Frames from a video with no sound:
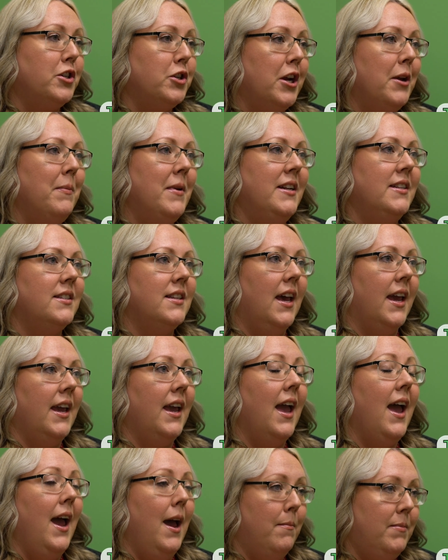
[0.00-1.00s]
treatments
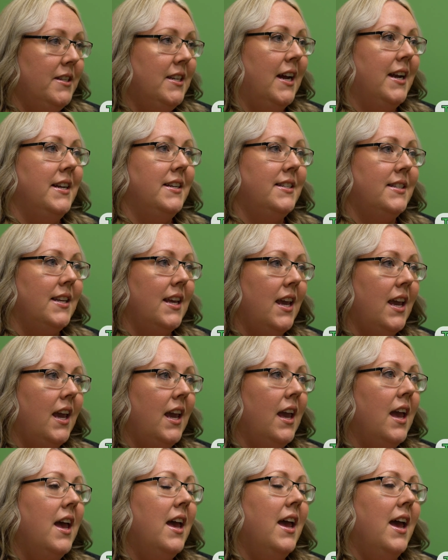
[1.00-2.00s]
like hepatitis
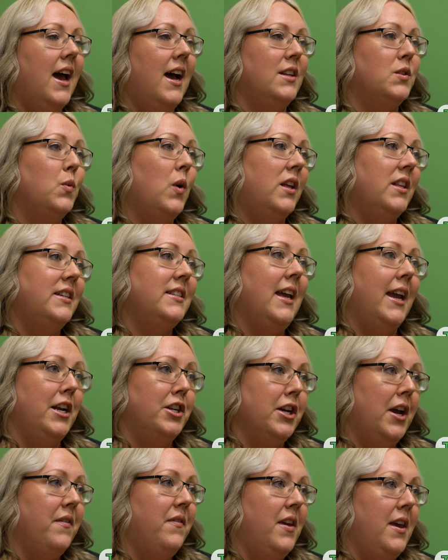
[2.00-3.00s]
C, as well as
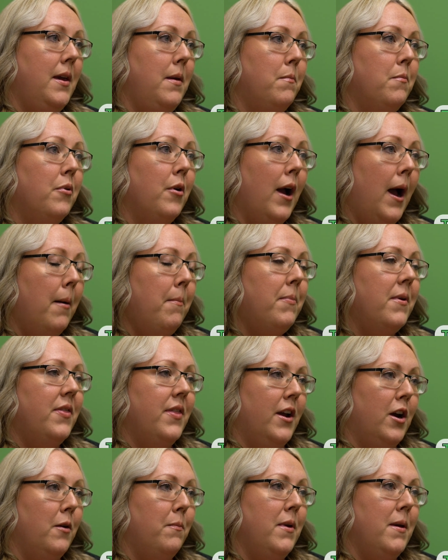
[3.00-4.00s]
HIV PrEP
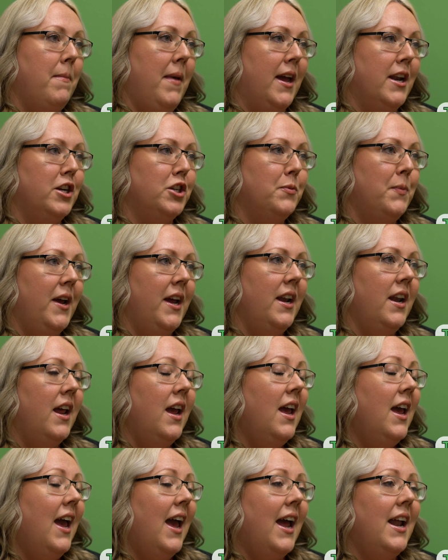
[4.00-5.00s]
therapy management,
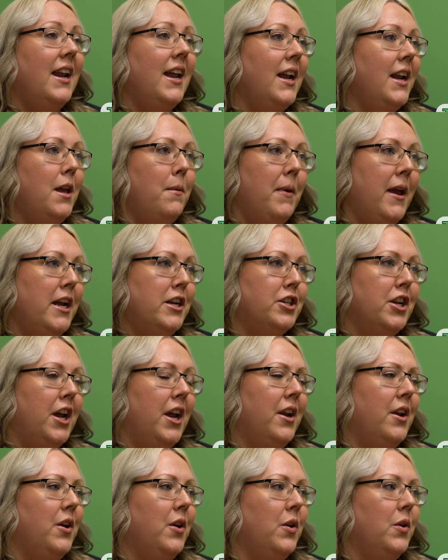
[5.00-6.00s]
and any
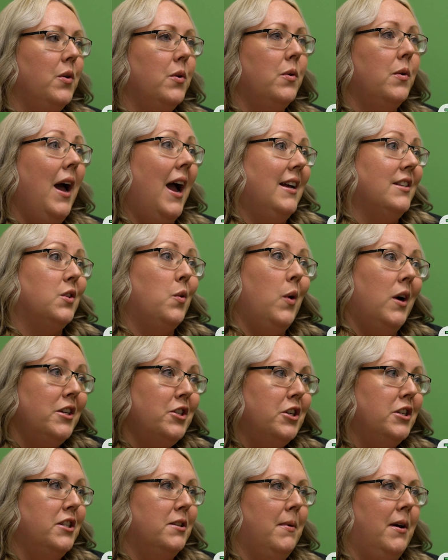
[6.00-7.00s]
patient who has
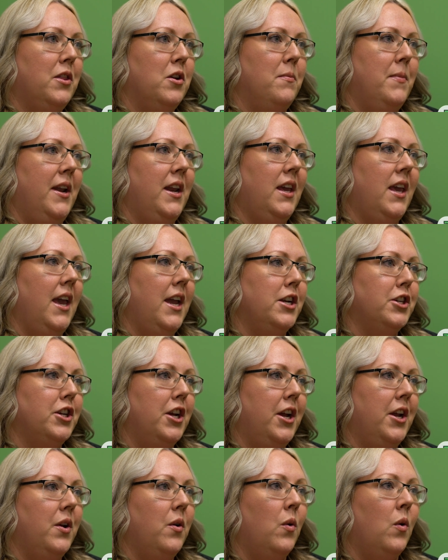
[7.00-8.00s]
questions about their
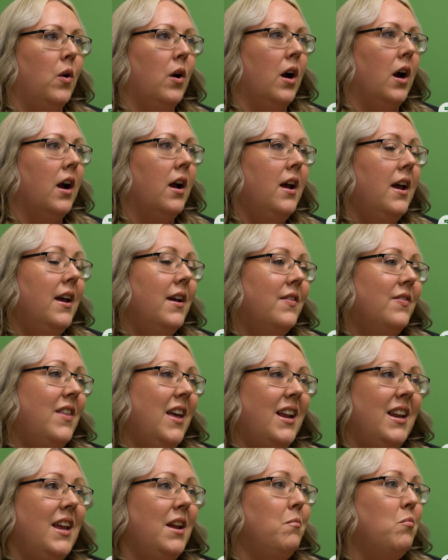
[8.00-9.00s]
medication or
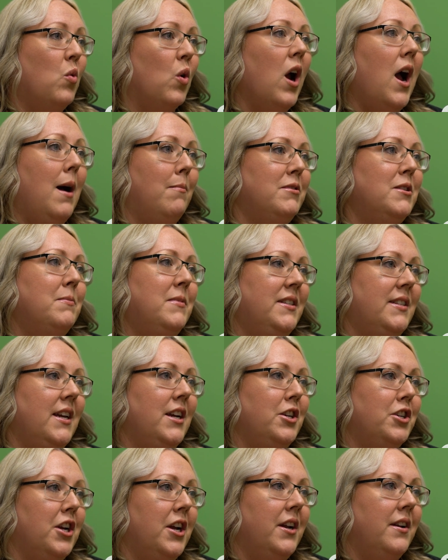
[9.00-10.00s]
they need more
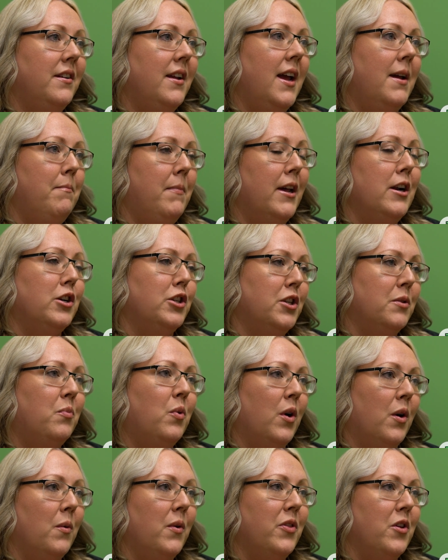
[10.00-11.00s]
optimization and better
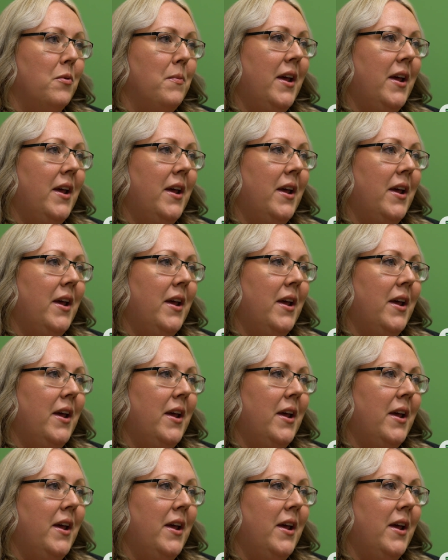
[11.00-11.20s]
support with their